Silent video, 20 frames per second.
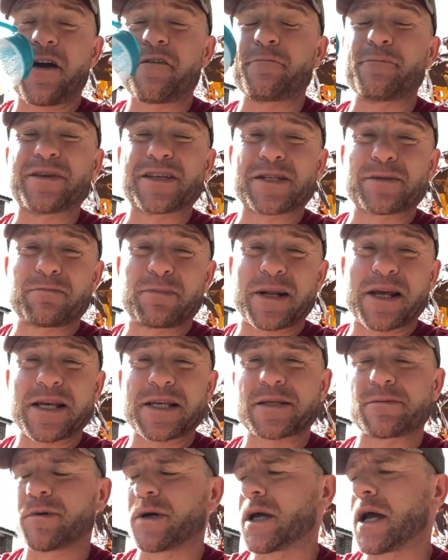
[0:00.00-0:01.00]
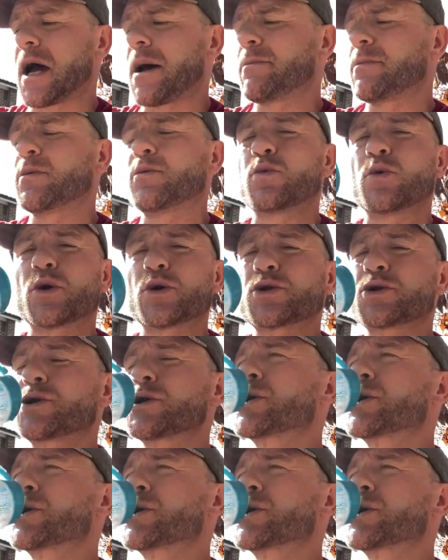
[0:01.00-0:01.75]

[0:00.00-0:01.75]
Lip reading: have misplaced my Apple Watch.